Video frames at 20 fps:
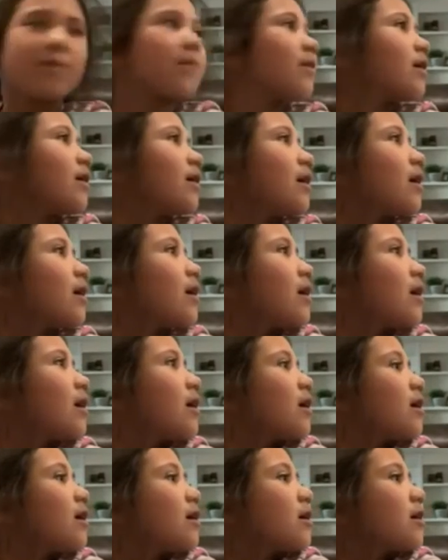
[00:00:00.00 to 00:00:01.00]

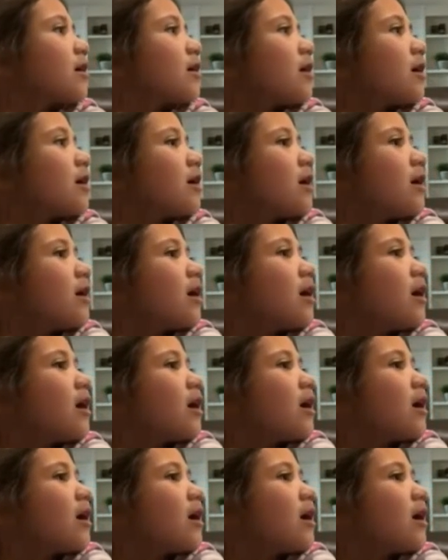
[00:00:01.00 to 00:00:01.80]
(no one is talking)